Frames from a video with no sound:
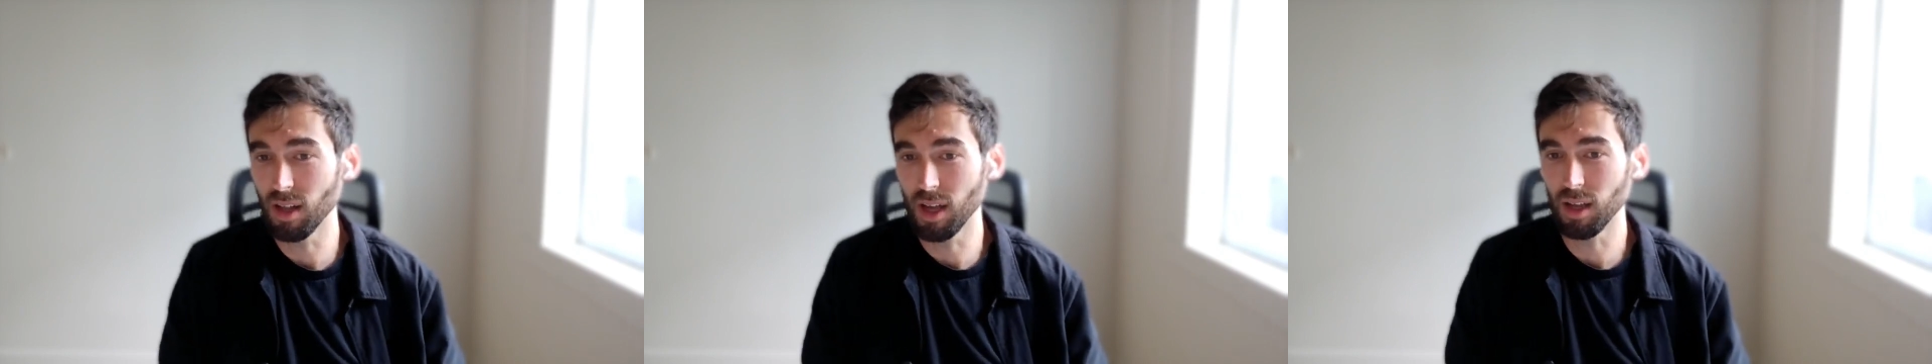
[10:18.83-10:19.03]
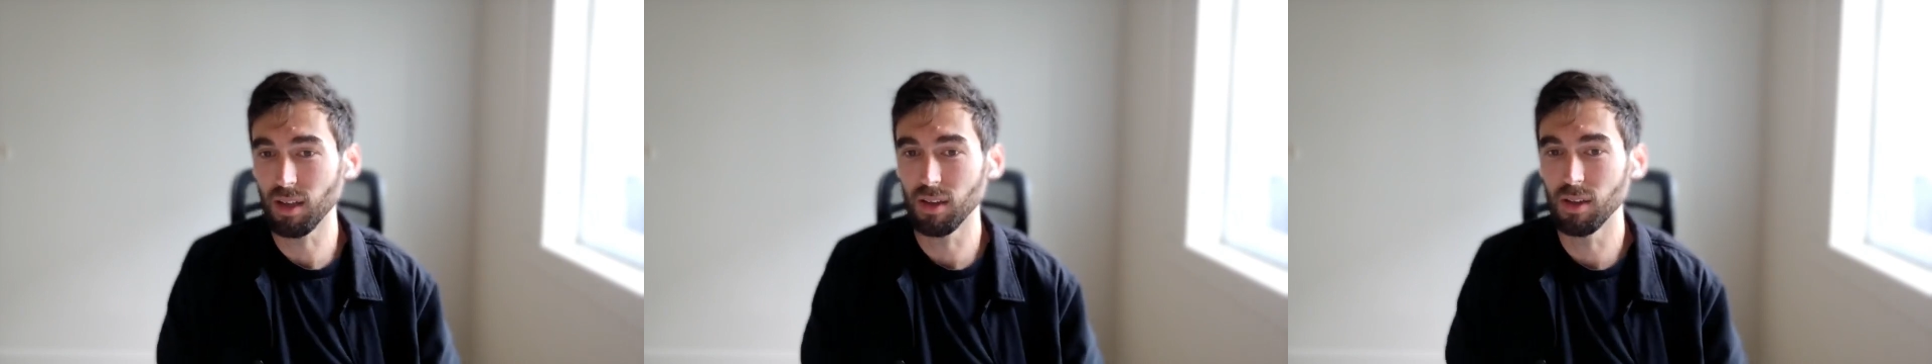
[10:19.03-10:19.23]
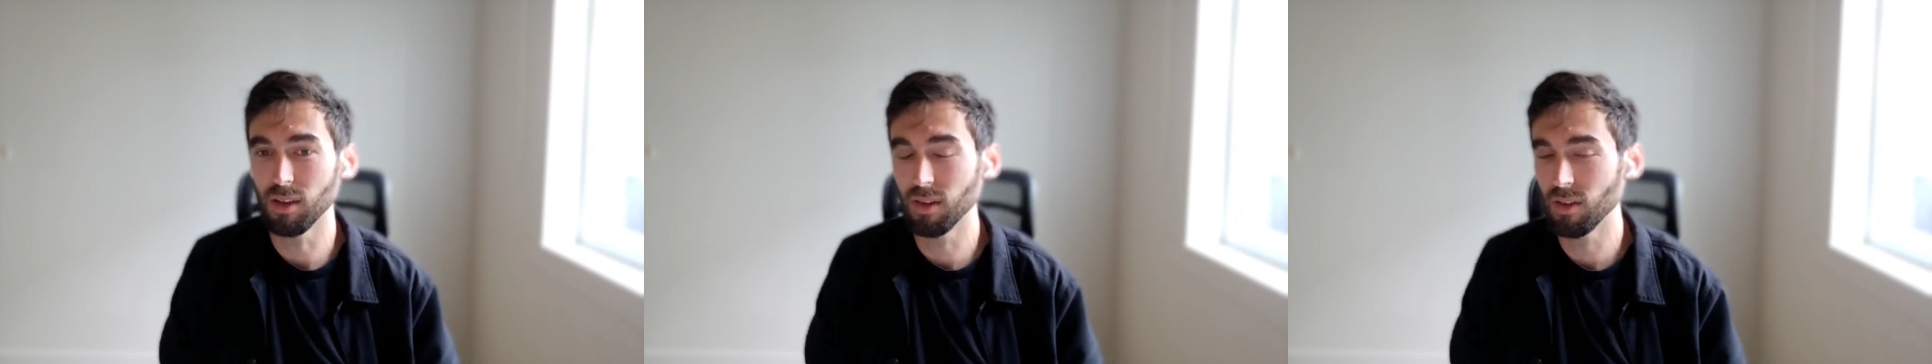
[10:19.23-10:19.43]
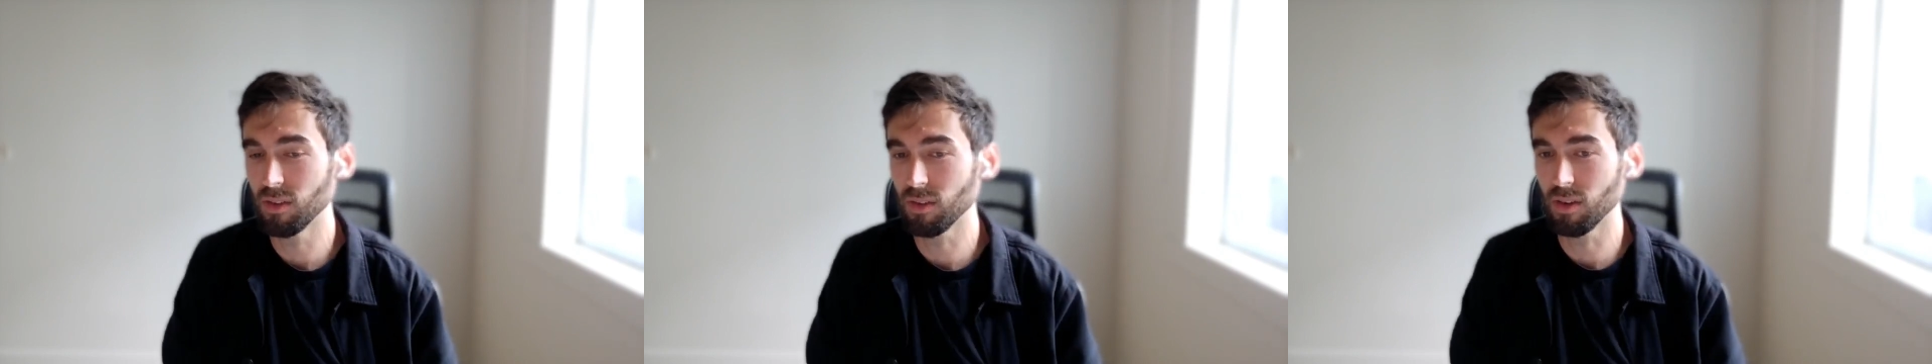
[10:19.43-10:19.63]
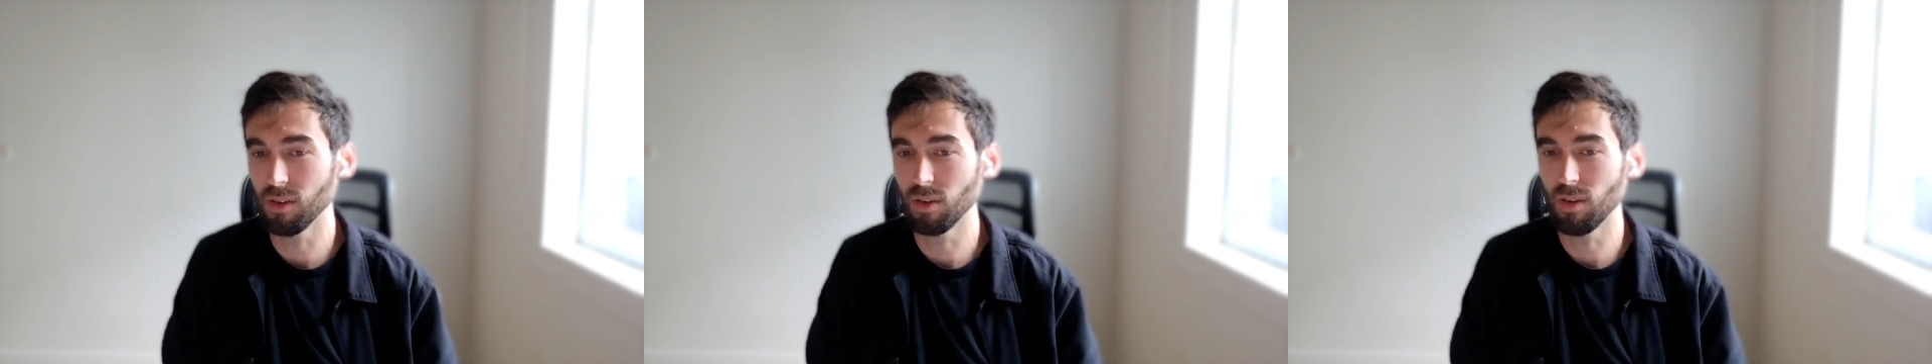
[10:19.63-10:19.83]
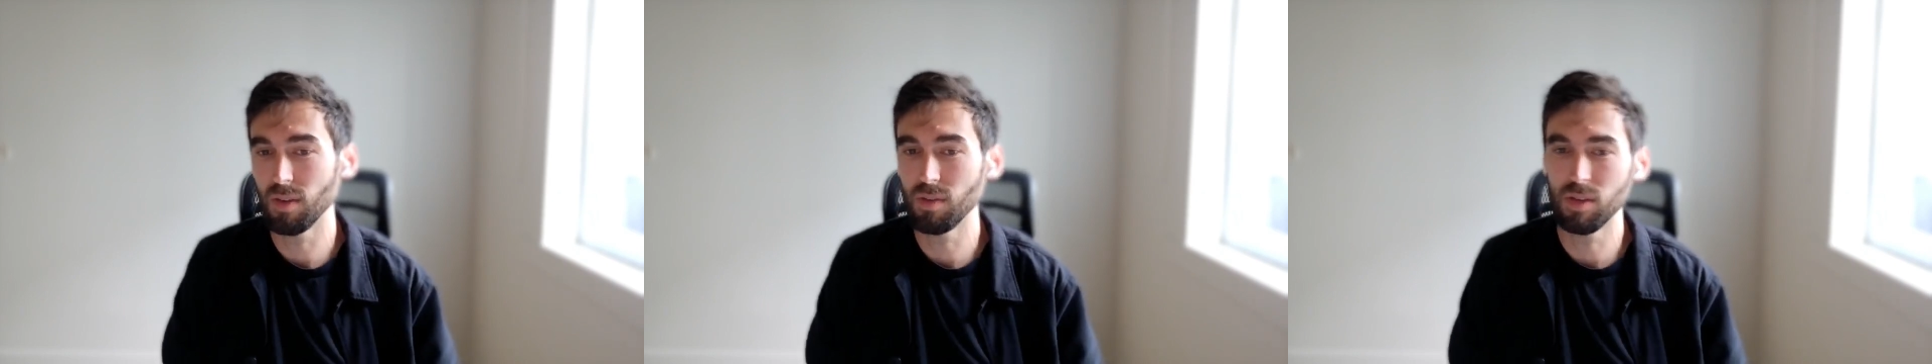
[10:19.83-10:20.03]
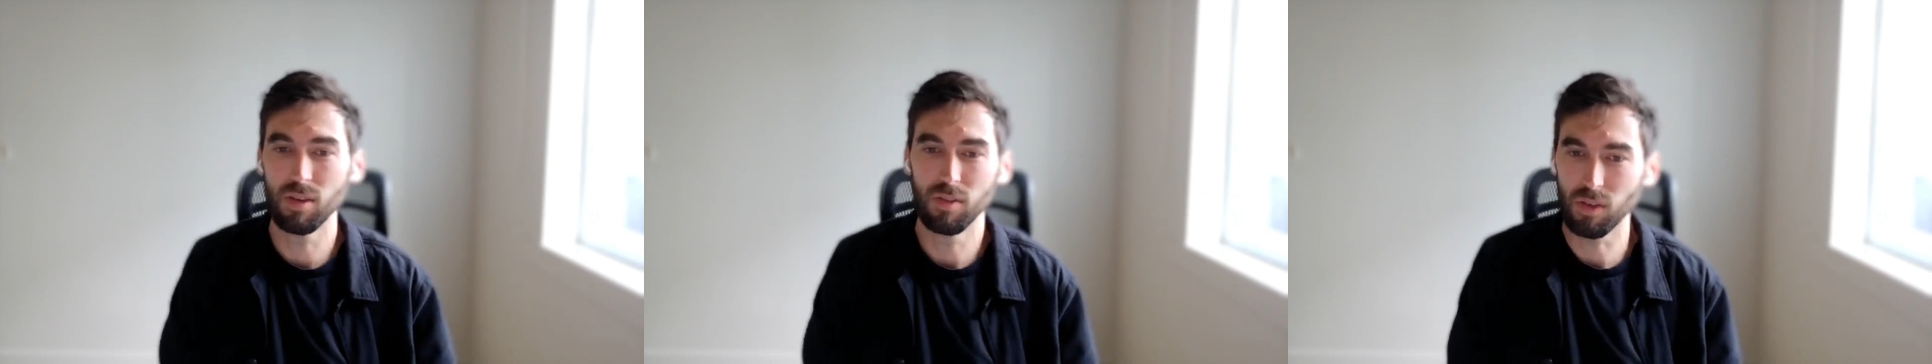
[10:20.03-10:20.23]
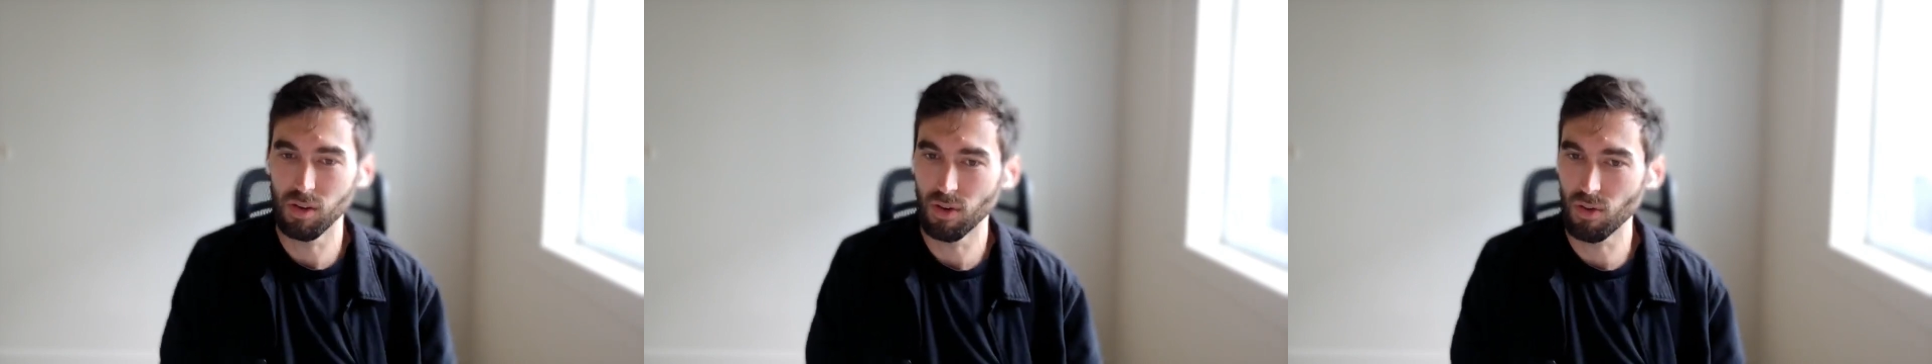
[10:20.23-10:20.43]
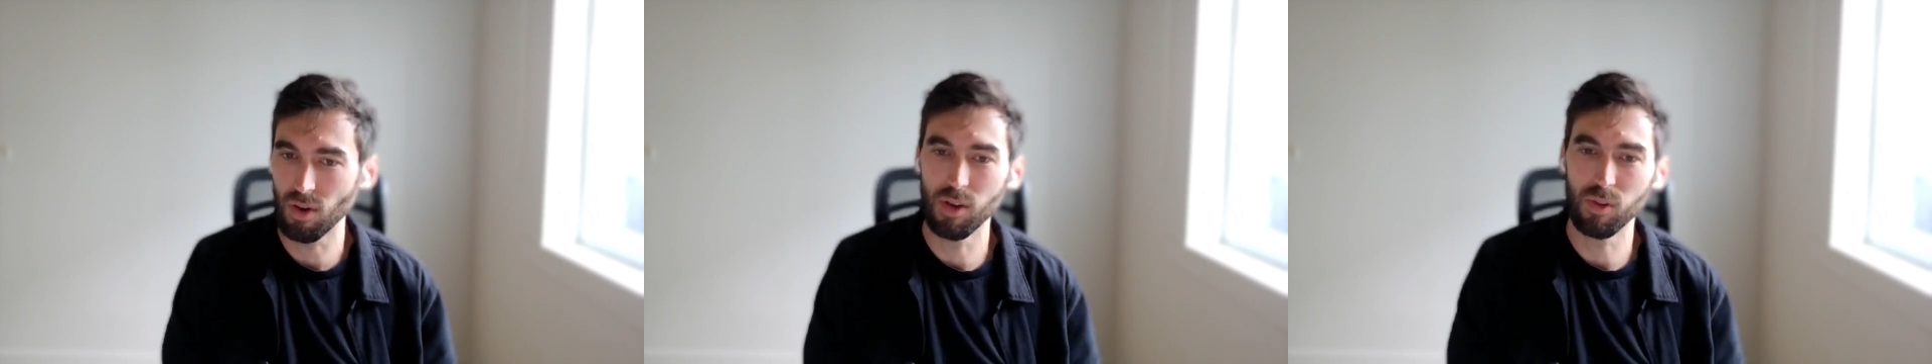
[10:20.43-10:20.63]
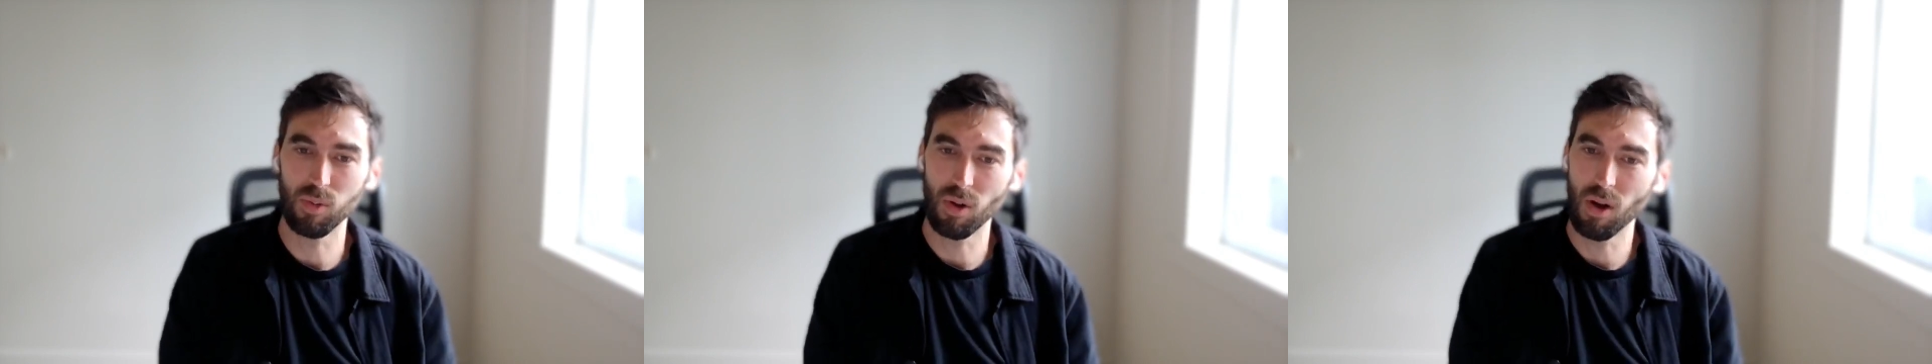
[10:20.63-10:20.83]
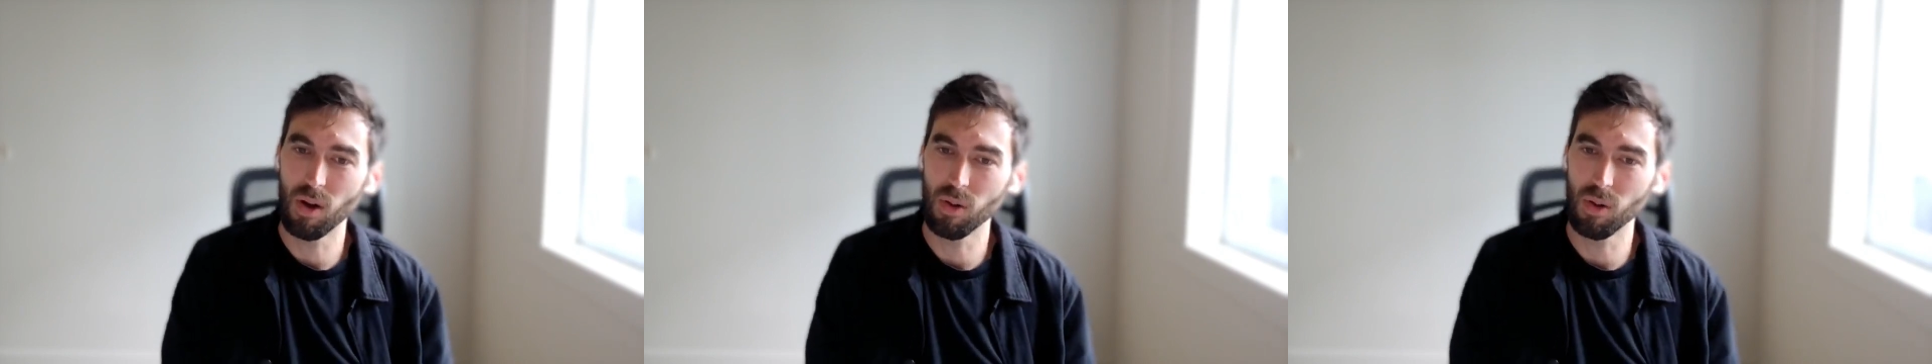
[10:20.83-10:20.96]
like everything's going to grind to a